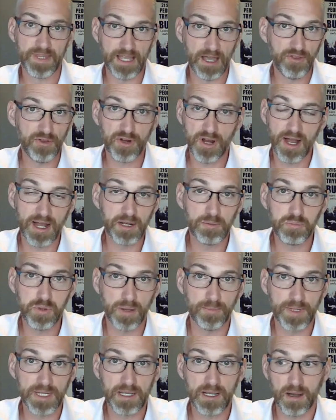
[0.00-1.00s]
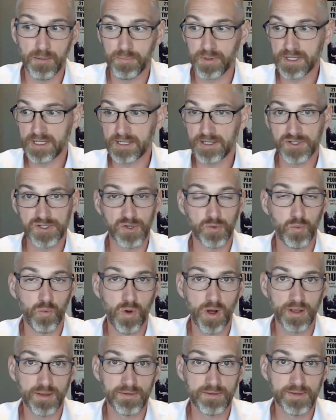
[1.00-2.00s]
The other kind of plumbing company is the
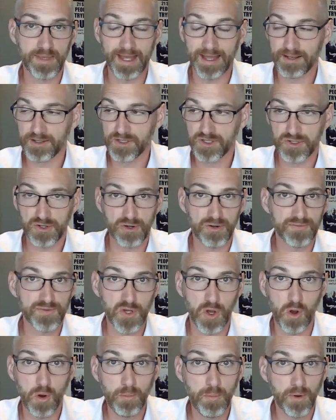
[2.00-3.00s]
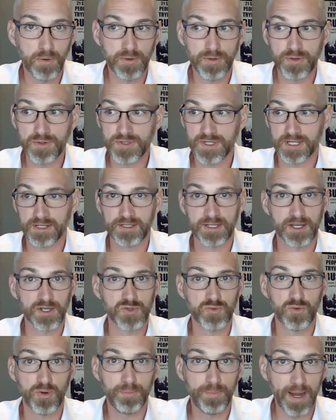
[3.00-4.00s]
one that serves homeowners and
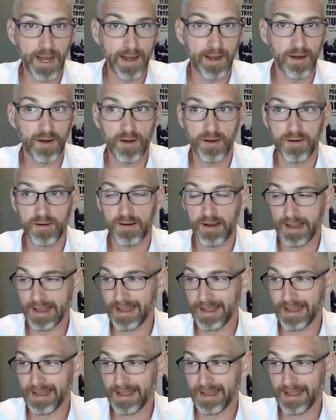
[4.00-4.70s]
does repair